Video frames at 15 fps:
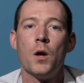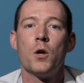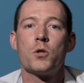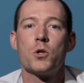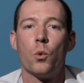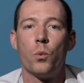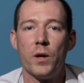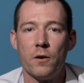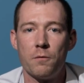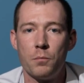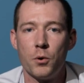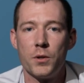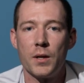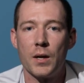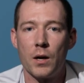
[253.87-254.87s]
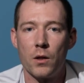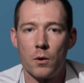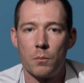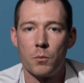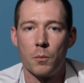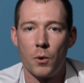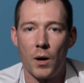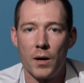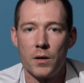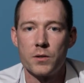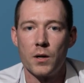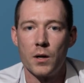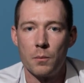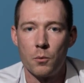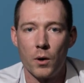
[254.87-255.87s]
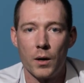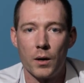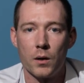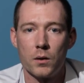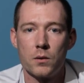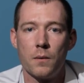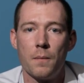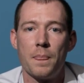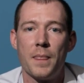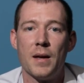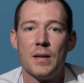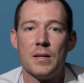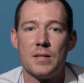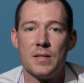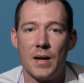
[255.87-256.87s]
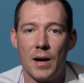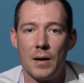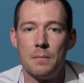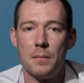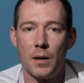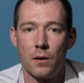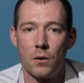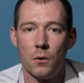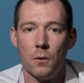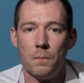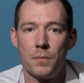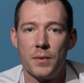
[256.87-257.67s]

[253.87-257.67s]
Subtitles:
So we have put together a proprietary product that is non-medical,